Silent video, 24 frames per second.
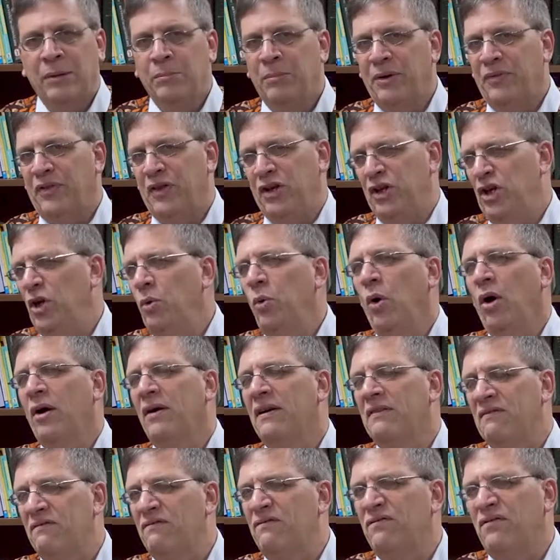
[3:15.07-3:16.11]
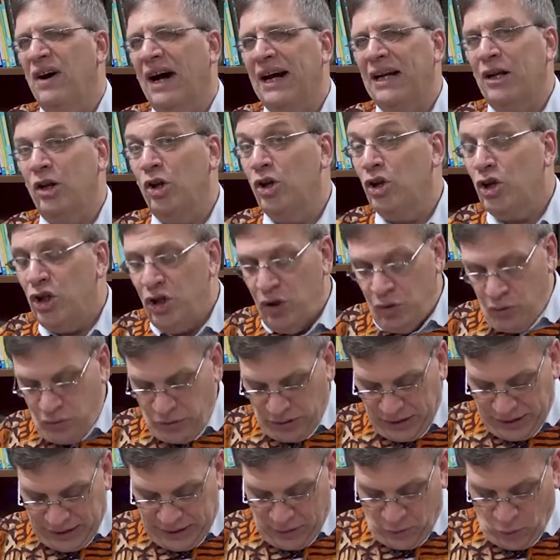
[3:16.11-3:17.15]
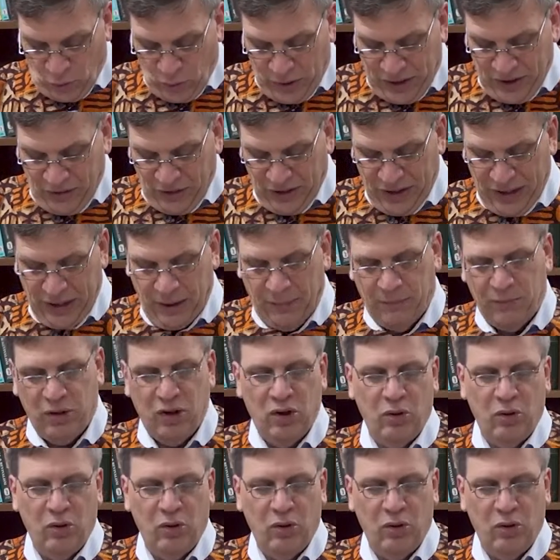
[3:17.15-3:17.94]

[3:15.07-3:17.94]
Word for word: but that you are in vital union with Him.